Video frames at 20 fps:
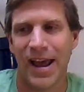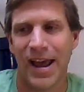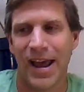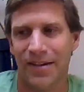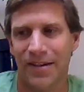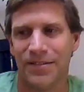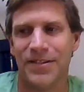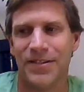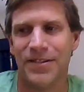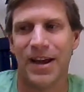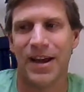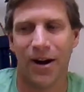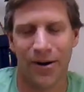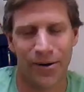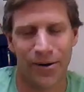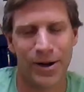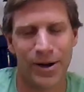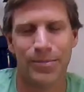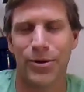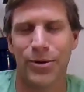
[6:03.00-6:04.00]
have
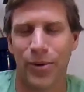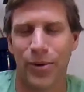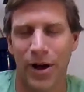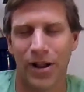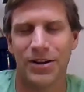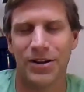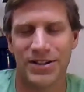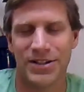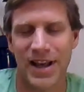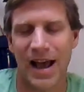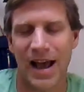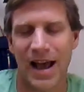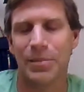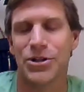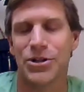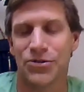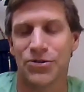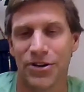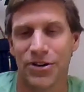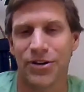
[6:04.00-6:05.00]
already been well
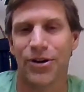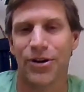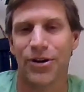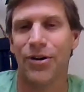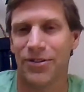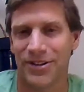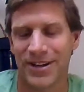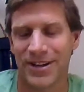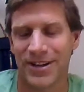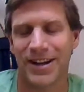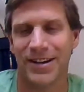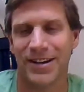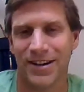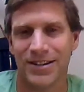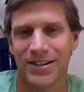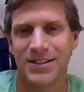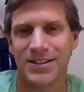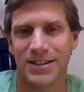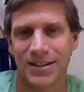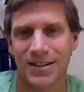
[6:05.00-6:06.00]
established for over 10 years.